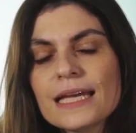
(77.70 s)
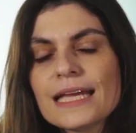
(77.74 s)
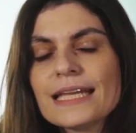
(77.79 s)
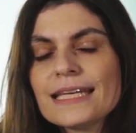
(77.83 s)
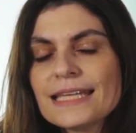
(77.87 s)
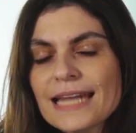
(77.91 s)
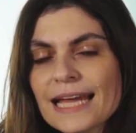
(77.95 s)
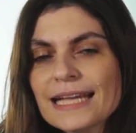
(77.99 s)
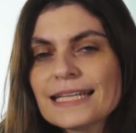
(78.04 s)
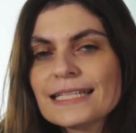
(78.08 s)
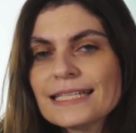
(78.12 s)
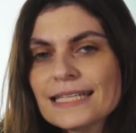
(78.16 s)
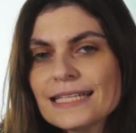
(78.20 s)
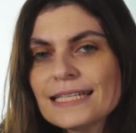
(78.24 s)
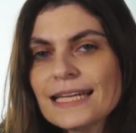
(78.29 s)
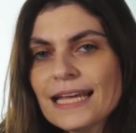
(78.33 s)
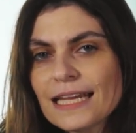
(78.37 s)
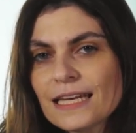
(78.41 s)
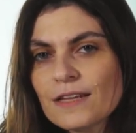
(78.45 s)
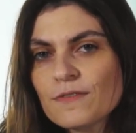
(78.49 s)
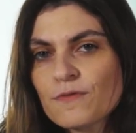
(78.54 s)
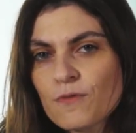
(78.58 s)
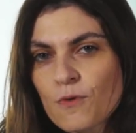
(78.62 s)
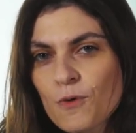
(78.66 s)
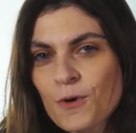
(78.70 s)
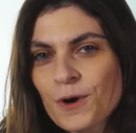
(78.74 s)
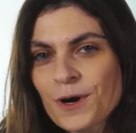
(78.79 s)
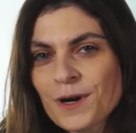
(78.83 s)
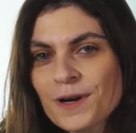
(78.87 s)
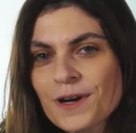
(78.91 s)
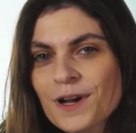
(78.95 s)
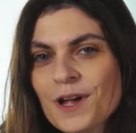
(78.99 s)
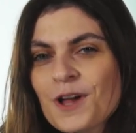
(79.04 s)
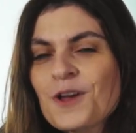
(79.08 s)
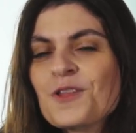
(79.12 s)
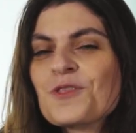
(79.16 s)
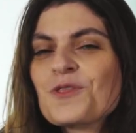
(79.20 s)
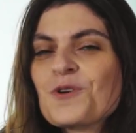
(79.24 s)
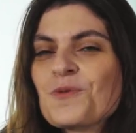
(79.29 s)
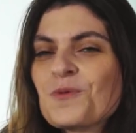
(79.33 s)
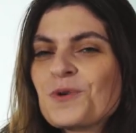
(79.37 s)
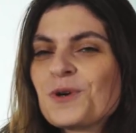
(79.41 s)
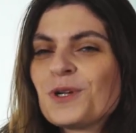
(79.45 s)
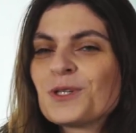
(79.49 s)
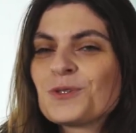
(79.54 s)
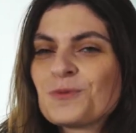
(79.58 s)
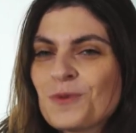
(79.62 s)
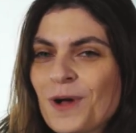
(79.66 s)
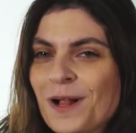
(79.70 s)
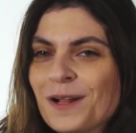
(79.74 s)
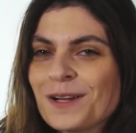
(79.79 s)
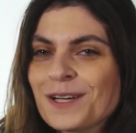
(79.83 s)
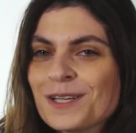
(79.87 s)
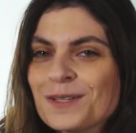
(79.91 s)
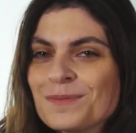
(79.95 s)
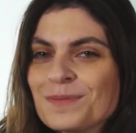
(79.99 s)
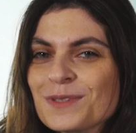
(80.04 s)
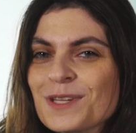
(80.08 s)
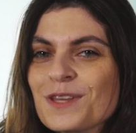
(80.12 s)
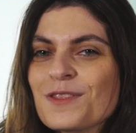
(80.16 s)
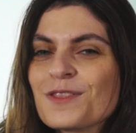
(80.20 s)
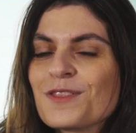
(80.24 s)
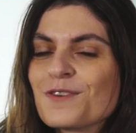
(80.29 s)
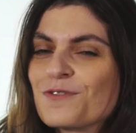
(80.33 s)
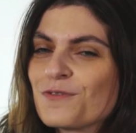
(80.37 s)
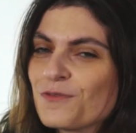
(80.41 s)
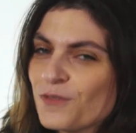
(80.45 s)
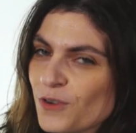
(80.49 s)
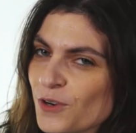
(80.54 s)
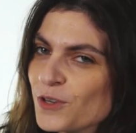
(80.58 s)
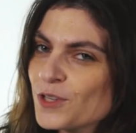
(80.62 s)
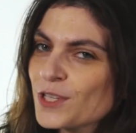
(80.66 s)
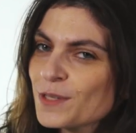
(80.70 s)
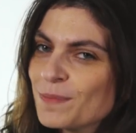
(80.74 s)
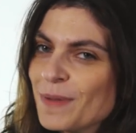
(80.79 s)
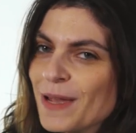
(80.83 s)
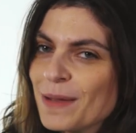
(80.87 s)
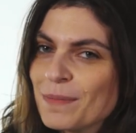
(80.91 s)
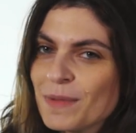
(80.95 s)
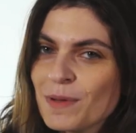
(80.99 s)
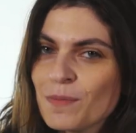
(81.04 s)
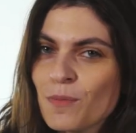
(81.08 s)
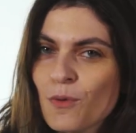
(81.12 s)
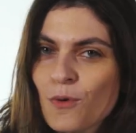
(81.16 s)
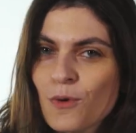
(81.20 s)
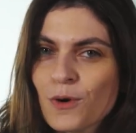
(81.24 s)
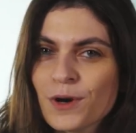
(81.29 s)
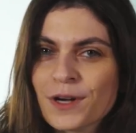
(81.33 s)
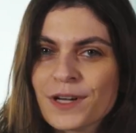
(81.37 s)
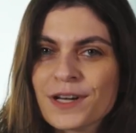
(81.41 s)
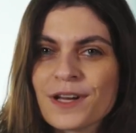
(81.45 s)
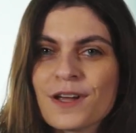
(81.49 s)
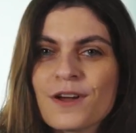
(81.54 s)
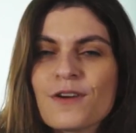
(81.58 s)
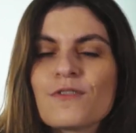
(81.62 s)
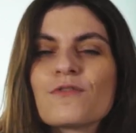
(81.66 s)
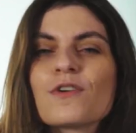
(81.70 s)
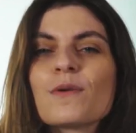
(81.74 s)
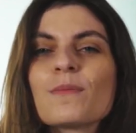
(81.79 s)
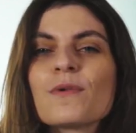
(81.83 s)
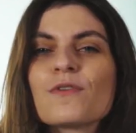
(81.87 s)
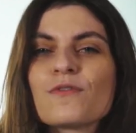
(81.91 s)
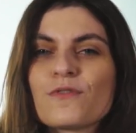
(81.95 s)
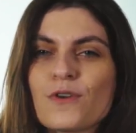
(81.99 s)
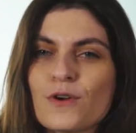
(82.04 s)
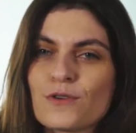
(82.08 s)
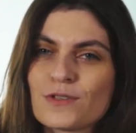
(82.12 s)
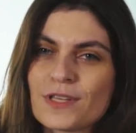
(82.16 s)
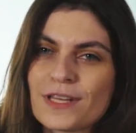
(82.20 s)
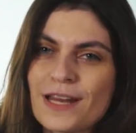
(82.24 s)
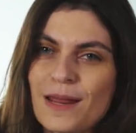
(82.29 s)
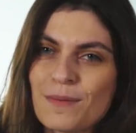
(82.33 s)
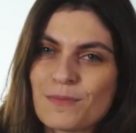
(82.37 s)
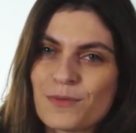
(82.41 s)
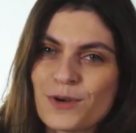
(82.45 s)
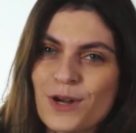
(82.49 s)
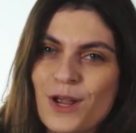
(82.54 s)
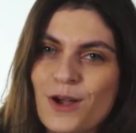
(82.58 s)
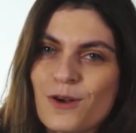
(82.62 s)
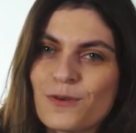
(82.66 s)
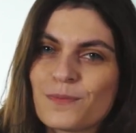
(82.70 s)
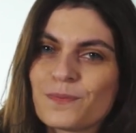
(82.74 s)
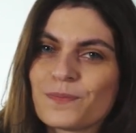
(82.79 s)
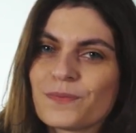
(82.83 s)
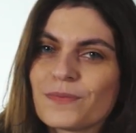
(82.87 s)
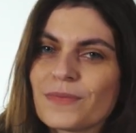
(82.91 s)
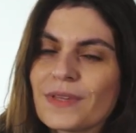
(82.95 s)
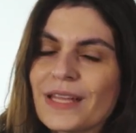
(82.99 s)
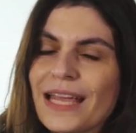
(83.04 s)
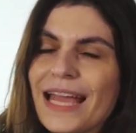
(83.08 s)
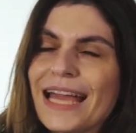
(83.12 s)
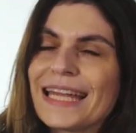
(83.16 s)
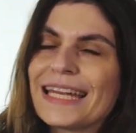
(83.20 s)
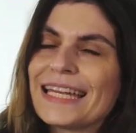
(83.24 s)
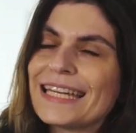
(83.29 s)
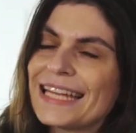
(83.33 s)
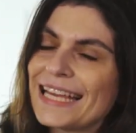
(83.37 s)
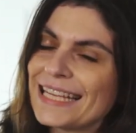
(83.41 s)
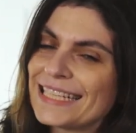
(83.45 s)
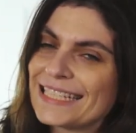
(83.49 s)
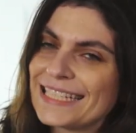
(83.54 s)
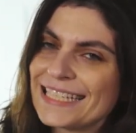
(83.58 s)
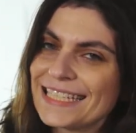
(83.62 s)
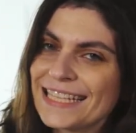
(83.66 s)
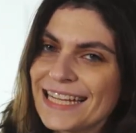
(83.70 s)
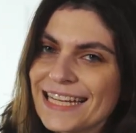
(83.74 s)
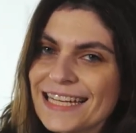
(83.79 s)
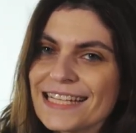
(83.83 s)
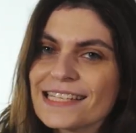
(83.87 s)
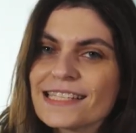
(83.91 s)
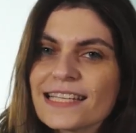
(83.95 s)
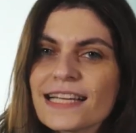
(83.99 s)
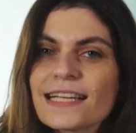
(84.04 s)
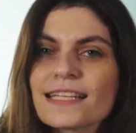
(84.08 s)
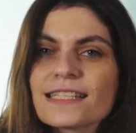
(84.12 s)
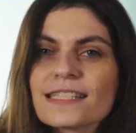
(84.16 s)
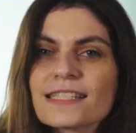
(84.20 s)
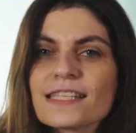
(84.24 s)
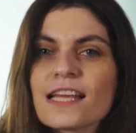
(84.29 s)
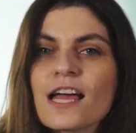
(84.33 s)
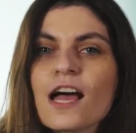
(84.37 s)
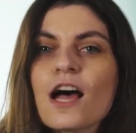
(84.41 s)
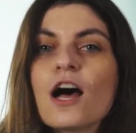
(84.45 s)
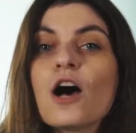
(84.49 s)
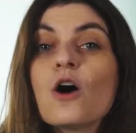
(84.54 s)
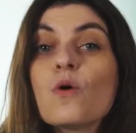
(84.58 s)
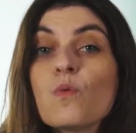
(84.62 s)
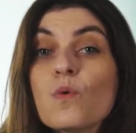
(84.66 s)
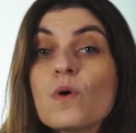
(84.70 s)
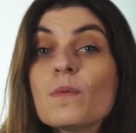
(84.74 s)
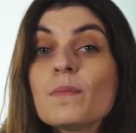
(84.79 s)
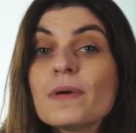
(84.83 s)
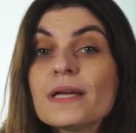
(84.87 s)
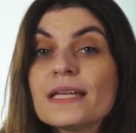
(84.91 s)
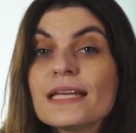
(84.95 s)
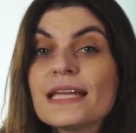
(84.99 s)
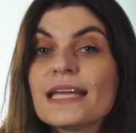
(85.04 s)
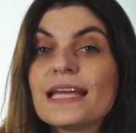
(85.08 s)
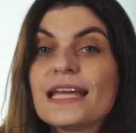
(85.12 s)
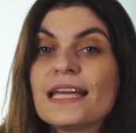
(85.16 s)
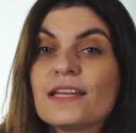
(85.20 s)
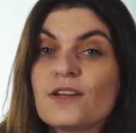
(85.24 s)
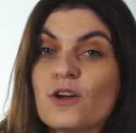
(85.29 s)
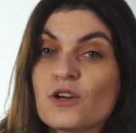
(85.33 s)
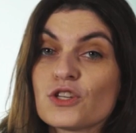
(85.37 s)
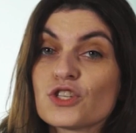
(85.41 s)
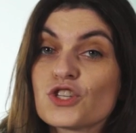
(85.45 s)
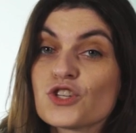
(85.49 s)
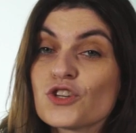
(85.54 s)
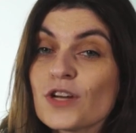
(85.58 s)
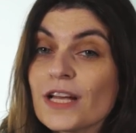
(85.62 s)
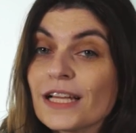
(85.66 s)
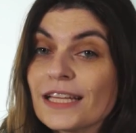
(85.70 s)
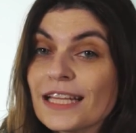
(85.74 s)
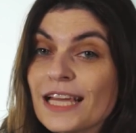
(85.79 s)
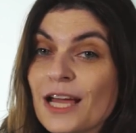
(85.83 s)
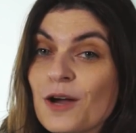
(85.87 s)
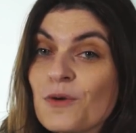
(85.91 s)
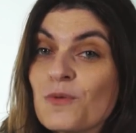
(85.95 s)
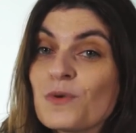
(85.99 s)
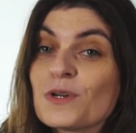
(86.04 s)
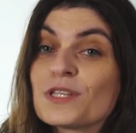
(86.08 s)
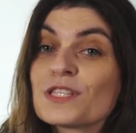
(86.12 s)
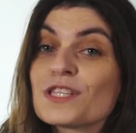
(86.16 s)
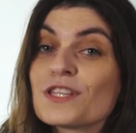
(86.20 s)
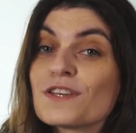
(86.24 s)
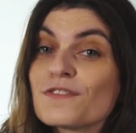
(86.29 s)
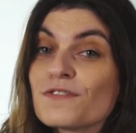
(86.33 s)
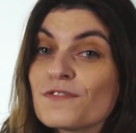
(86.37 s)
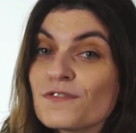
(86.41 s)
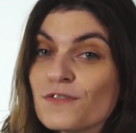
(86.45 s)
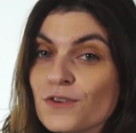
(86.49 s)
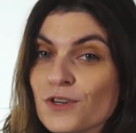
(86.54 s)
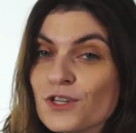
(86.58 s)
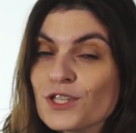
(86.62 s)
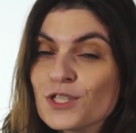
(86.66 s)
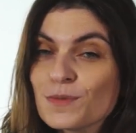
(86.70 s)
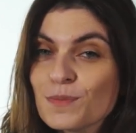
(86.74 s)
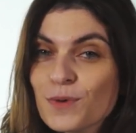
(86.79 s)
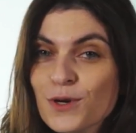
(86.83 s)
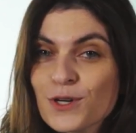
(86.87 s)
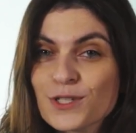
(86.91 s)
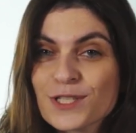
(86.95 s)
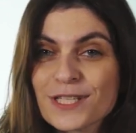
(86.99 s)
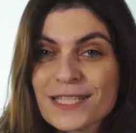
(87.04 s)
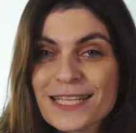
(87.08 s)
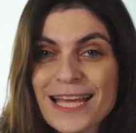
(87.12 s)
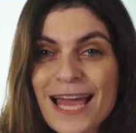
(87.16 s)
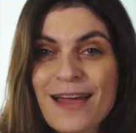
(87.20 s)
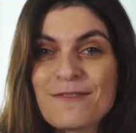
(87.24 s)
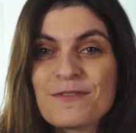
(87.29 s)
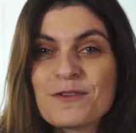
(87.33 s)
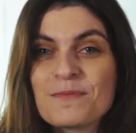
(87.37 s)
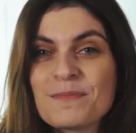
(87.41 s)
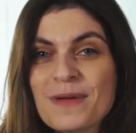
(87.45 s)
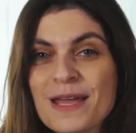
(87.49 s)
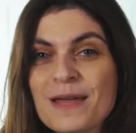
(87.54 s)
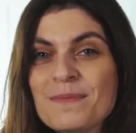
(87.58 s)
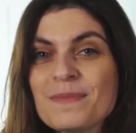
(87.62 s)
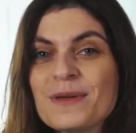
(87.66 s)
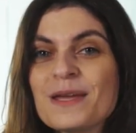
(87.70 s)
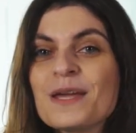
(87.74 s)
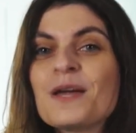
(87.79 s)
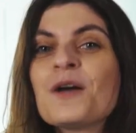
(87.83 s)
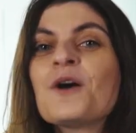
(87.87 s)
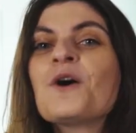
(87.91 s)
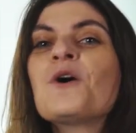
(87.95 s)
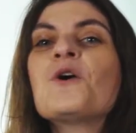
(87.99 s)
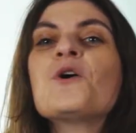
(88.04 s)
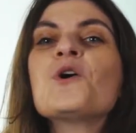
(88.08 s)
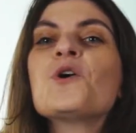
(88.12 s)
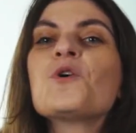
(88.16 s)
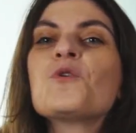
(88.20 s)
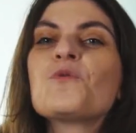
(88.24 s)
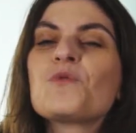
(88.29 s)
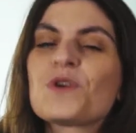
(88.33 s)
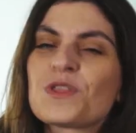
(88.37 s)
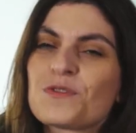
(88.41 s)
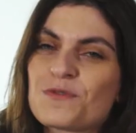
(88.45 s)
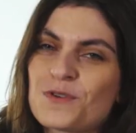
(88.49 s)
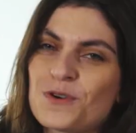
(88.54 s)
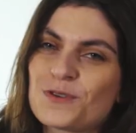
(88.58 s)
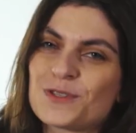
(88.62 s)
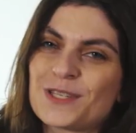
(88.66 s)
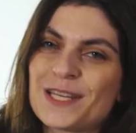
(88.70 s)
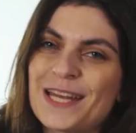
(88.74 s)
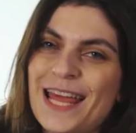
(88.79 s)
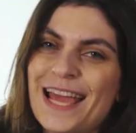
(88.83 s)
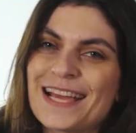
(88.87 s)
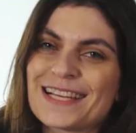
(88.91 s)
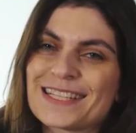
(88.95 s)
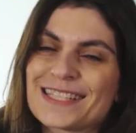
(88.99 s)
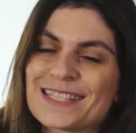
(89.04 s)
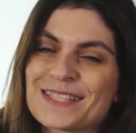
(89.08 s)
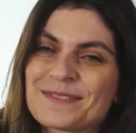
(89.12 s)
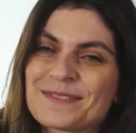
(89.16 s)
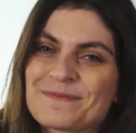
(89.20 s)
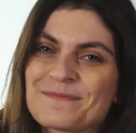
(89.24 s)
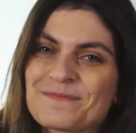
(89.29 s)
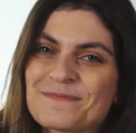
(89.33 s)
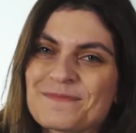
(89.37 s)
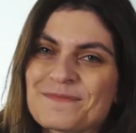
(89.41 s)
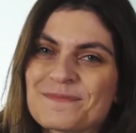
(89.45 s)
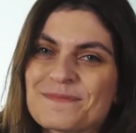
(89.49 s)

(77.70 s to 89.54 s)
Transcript: In 1984, the world welcomed the first baby born from a frozen embryo. And in 1986, a woman in Australia was the first person to have a baby with frozen eggs.